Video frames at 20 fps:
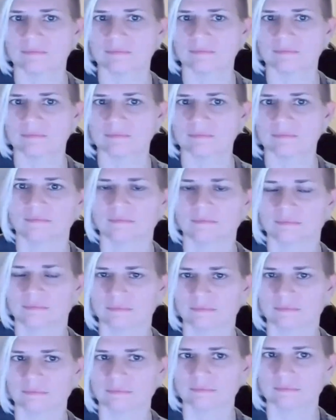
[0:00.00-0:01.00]

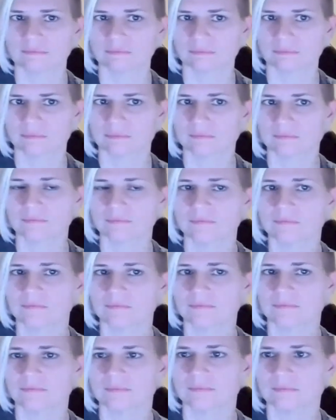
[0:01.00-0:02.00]

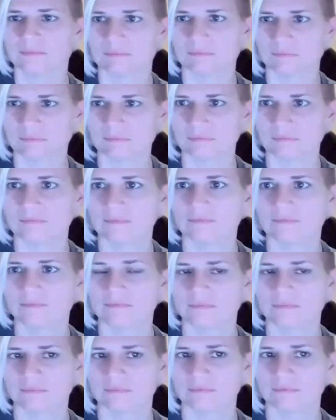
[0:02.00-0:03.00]

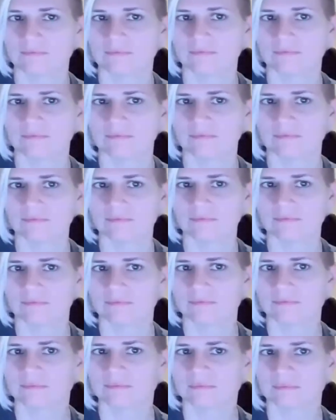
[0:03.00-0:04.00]

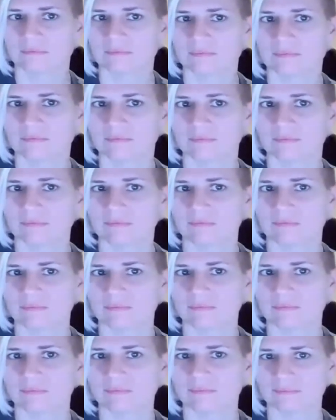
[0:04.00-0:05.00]

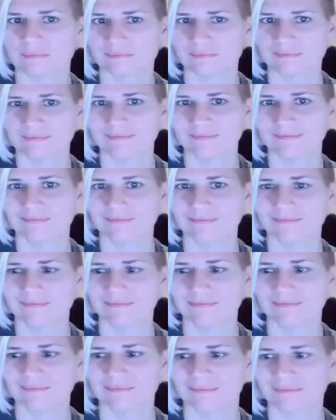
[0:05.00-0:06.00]

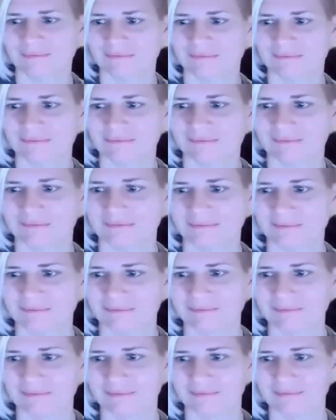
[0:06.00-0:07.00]

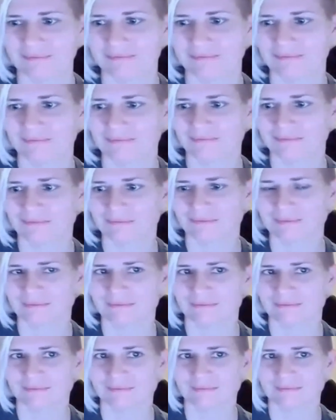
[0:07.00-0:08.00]
(not speaking)